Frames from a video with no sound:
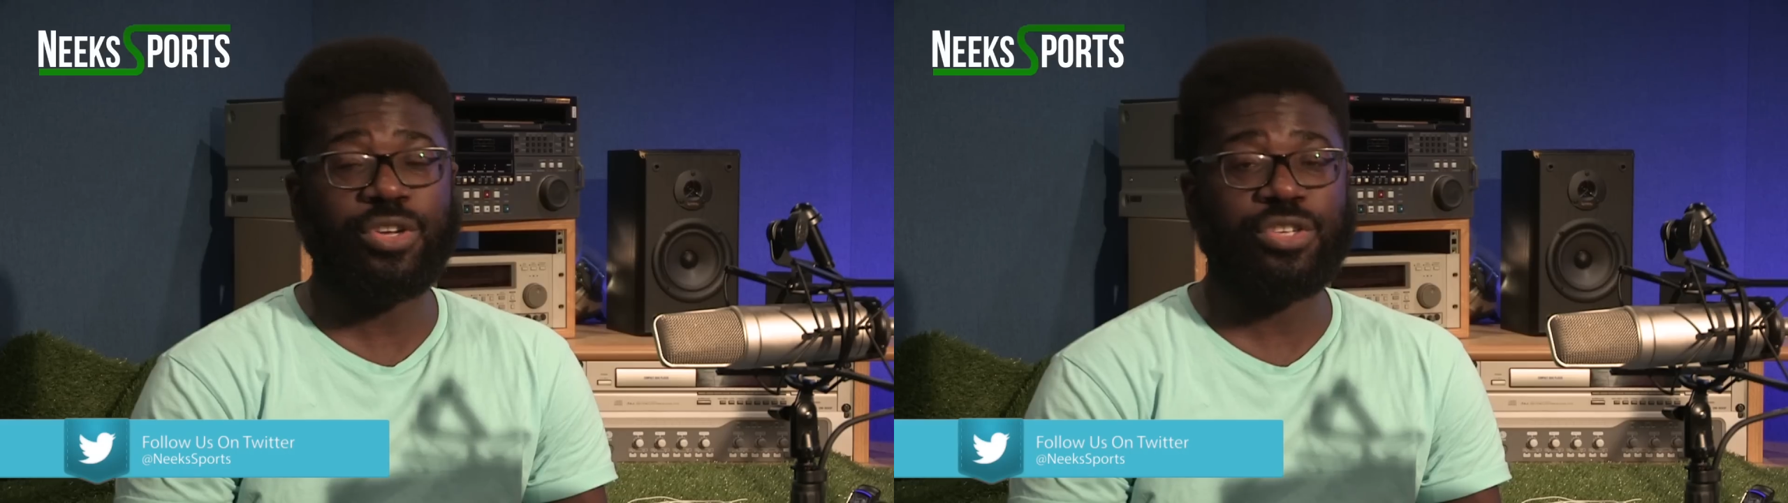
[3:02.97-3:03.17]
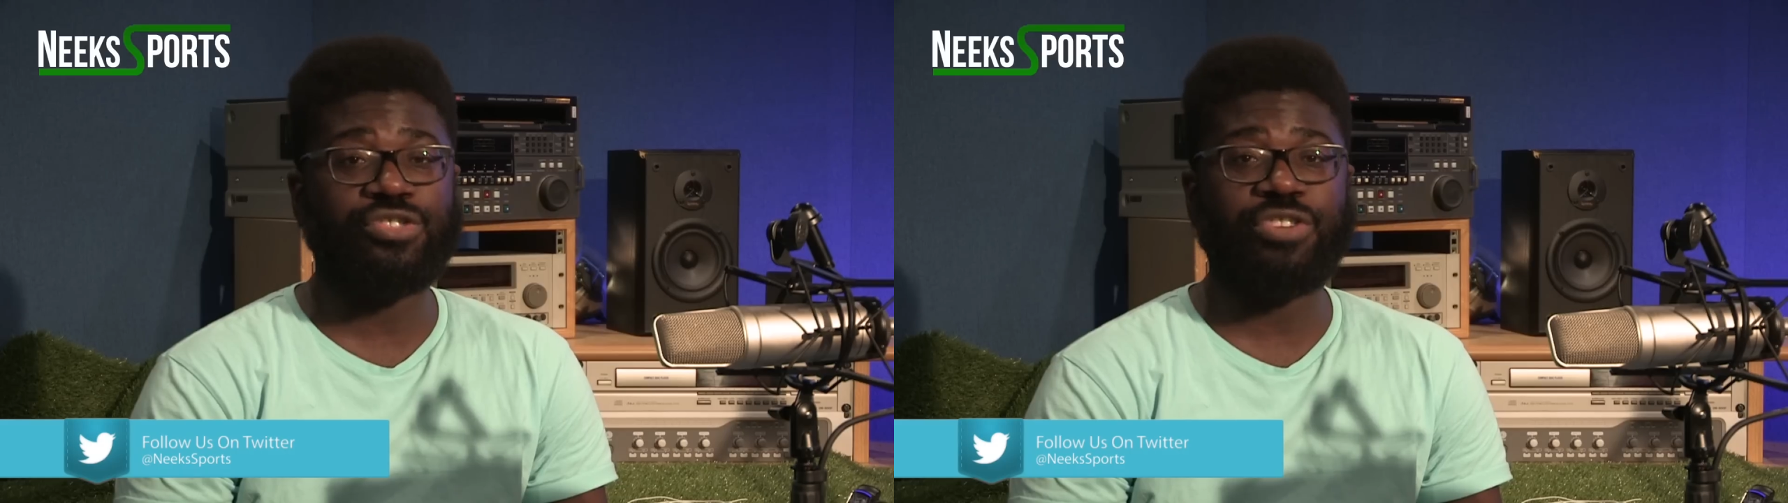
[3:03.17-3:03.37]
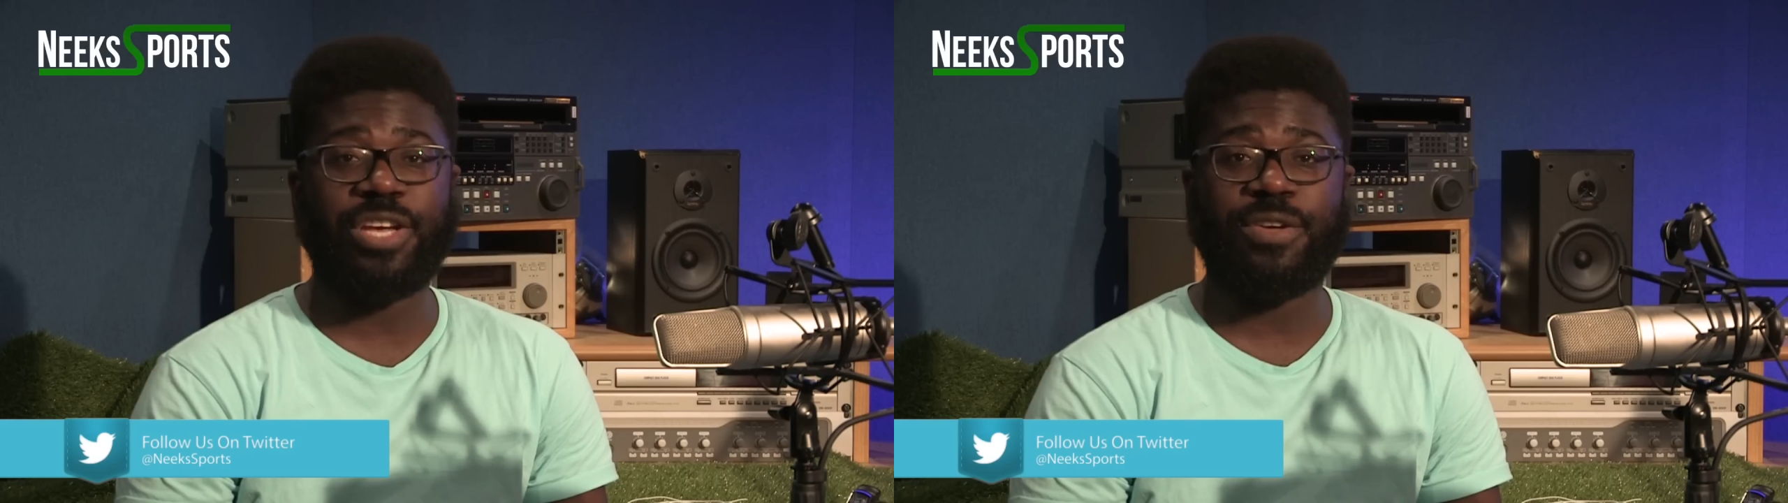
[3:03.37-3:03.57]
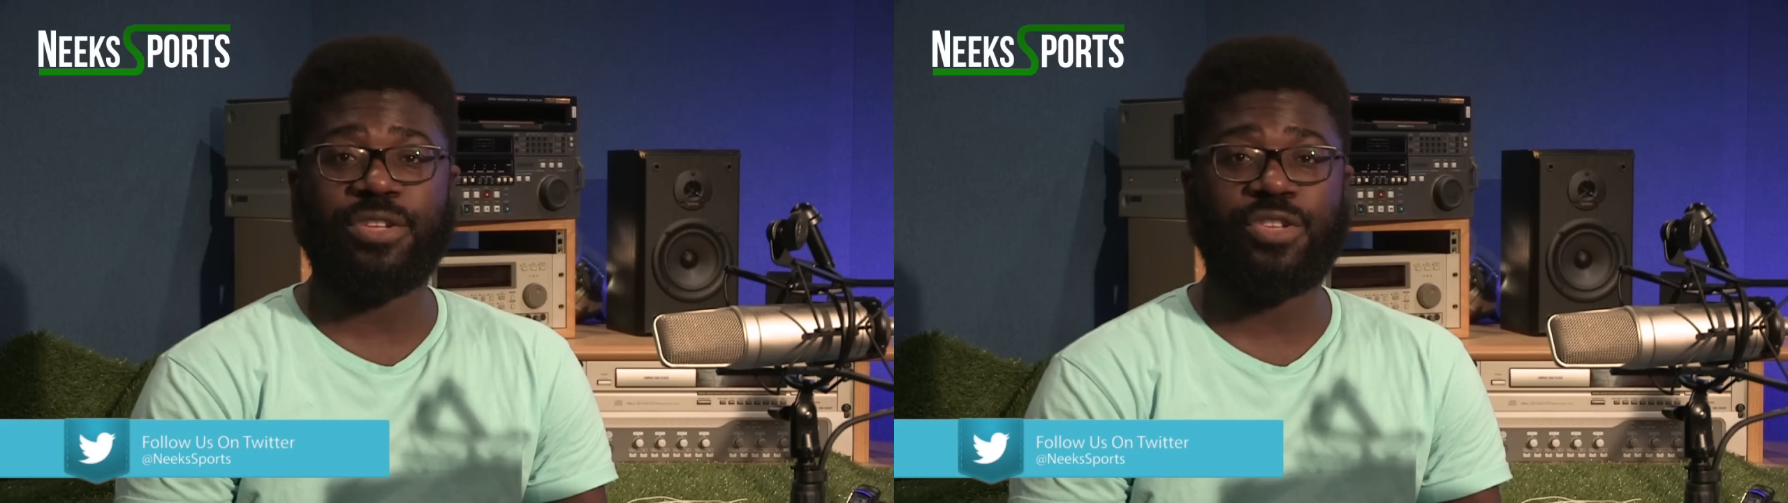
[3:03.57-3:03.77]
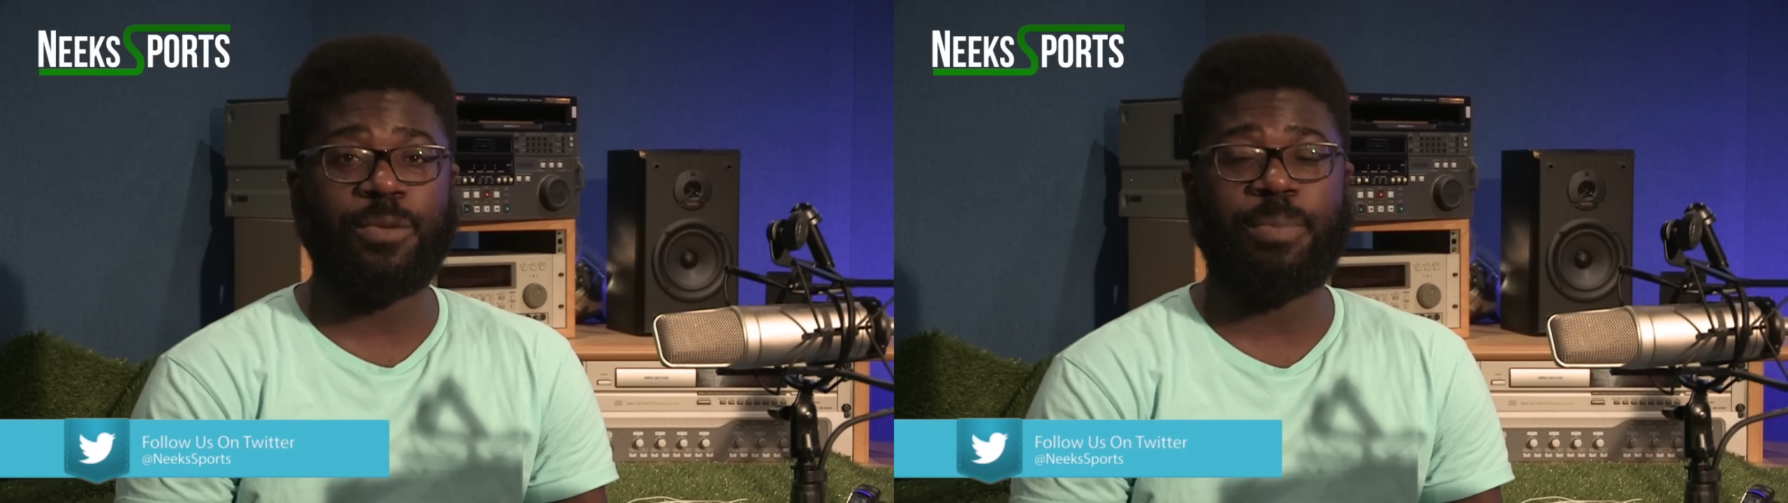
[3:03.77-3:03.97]
not string
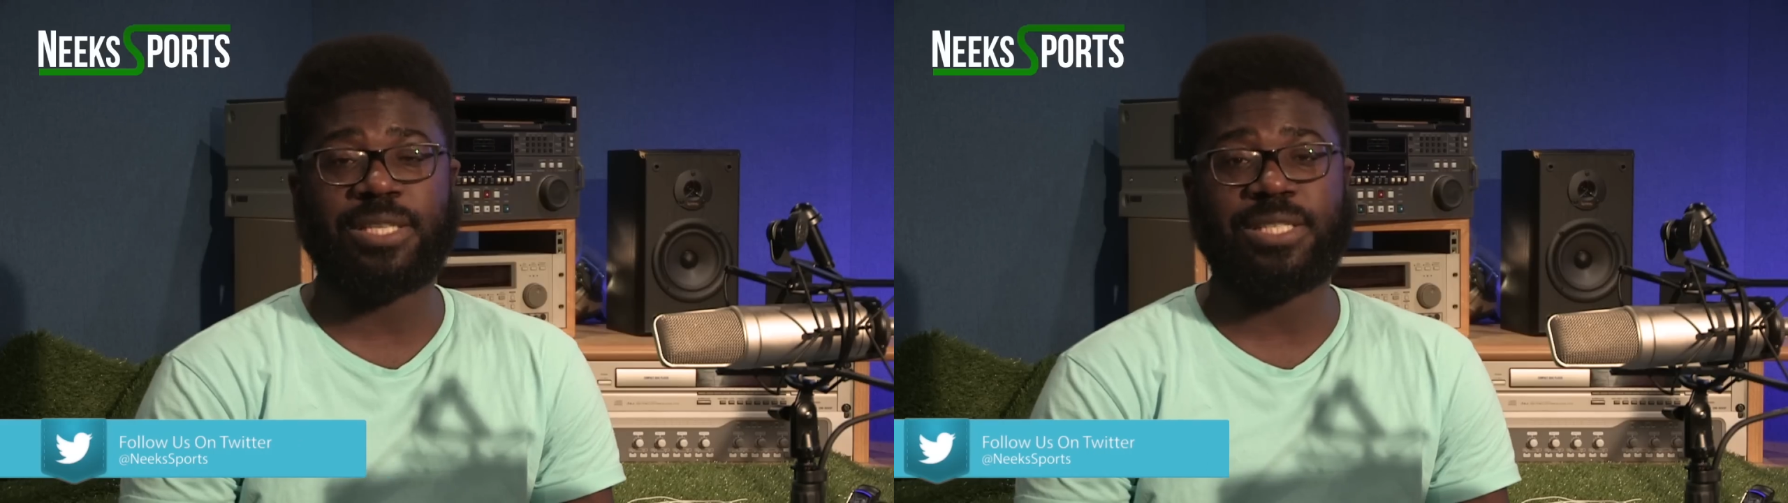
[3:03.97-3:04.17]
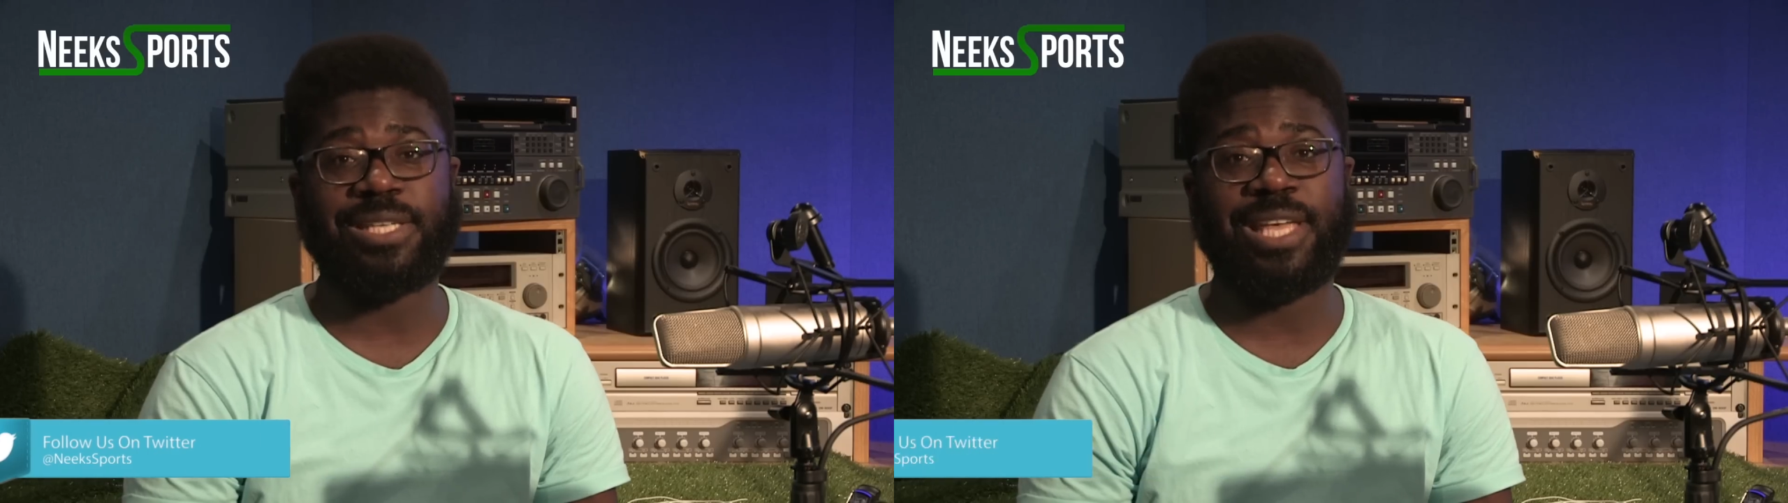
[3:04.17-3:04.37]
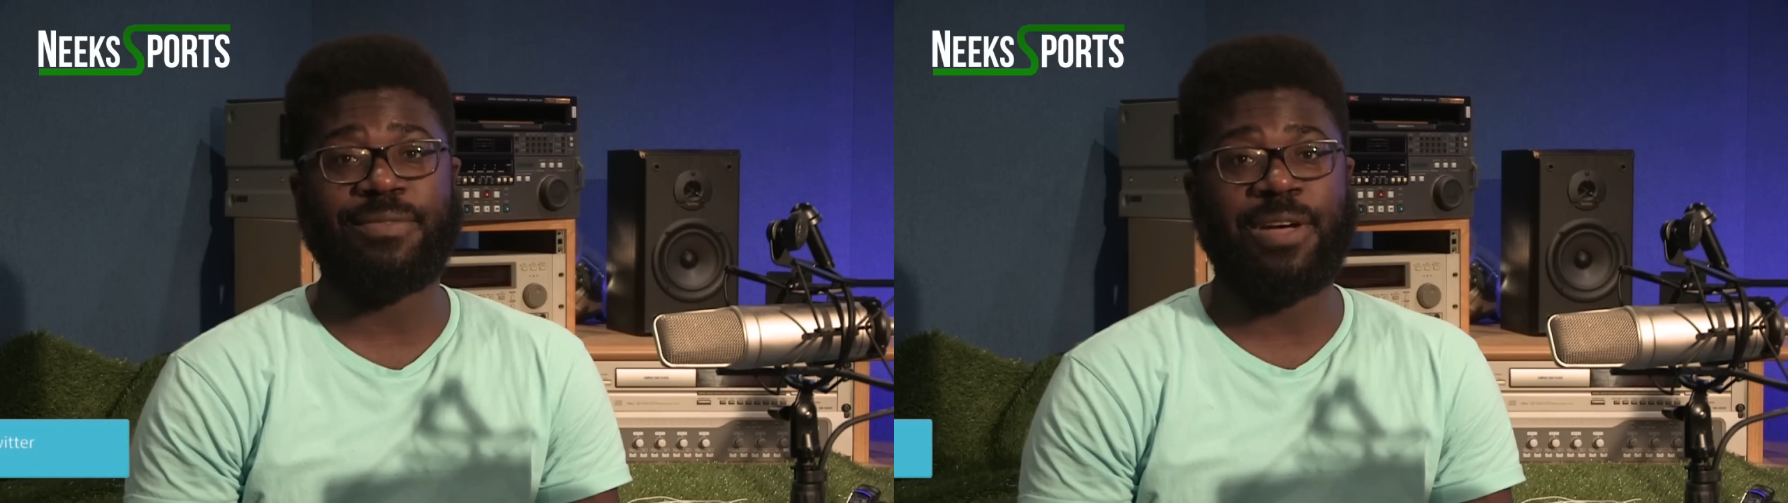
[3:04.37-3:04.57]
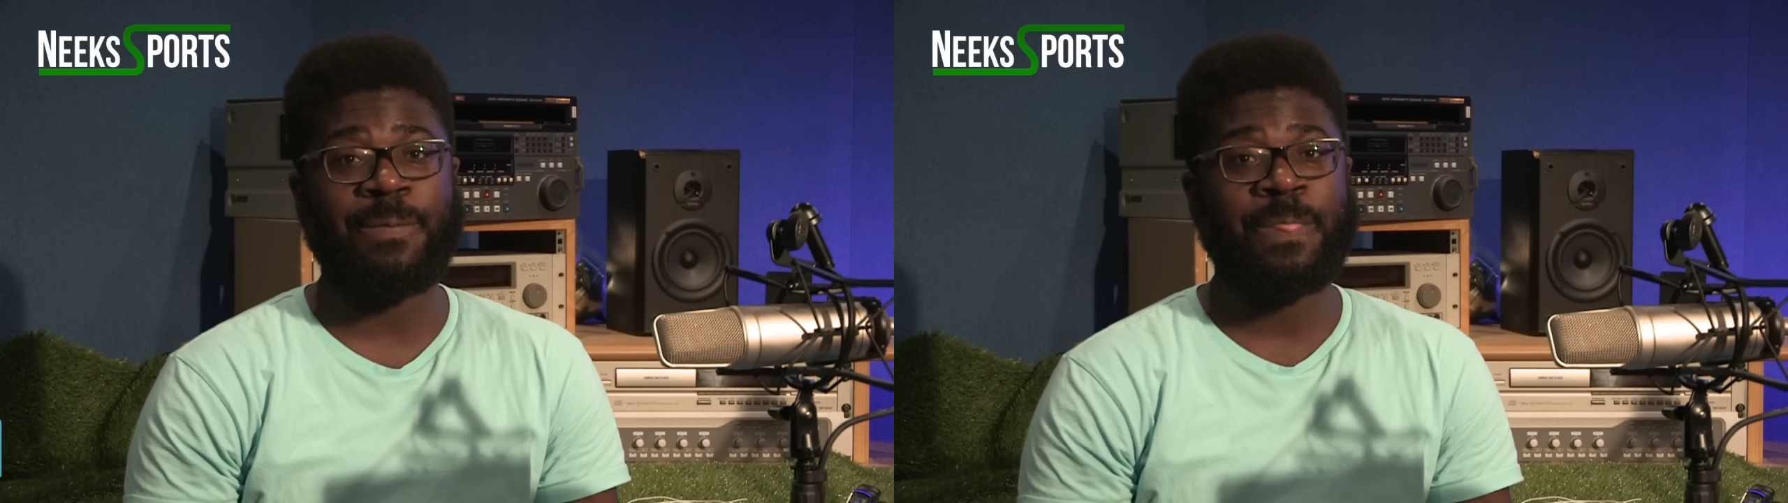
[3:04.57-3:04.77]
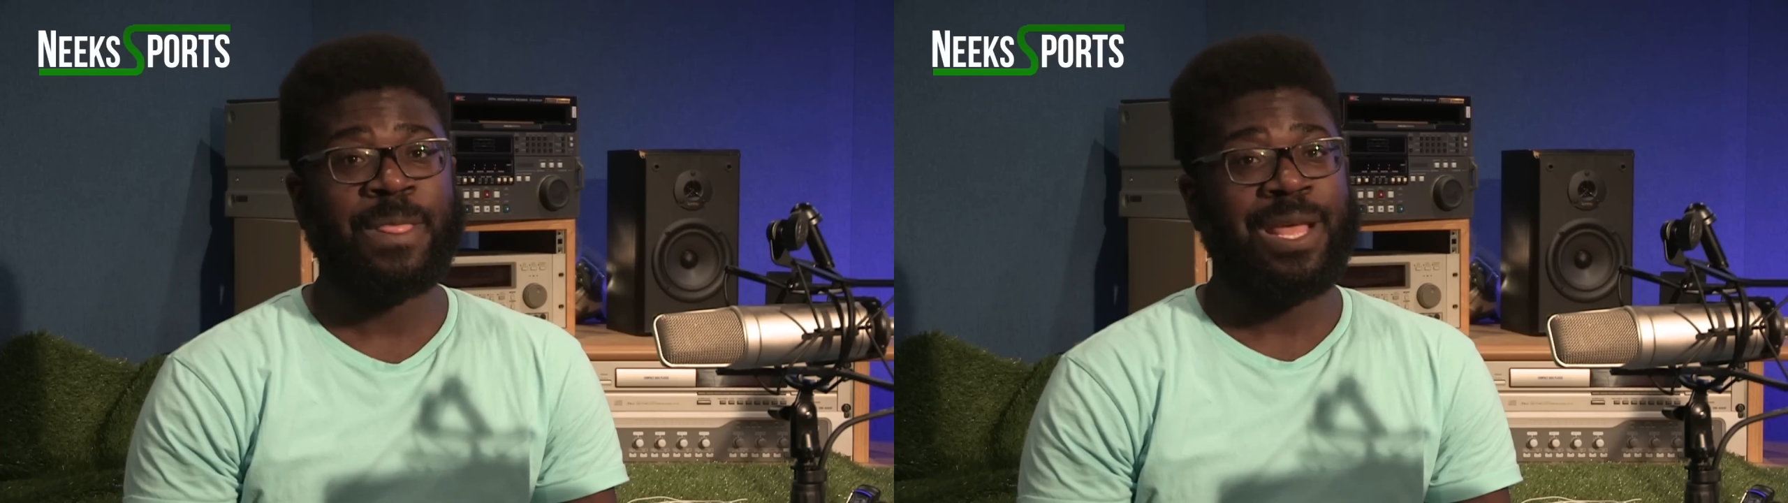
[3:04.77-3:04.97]
two passes together.